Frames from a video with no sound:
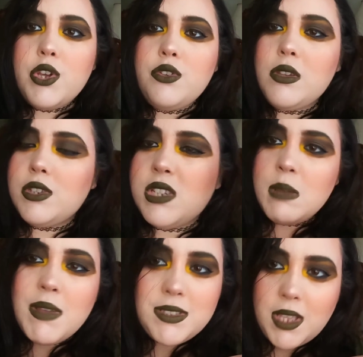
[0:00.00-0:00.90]
You can
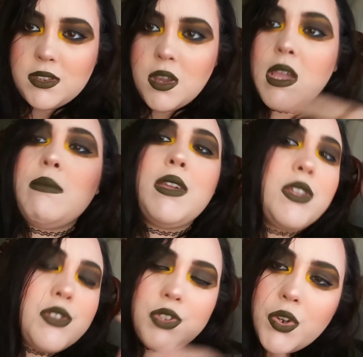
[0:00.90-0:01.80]
out my TikTok and my
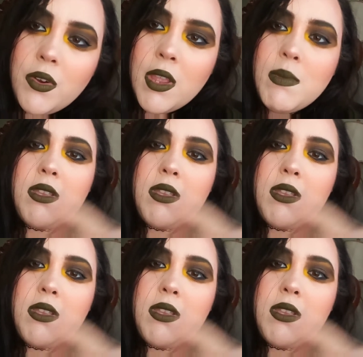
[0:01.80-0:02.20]
Instagram.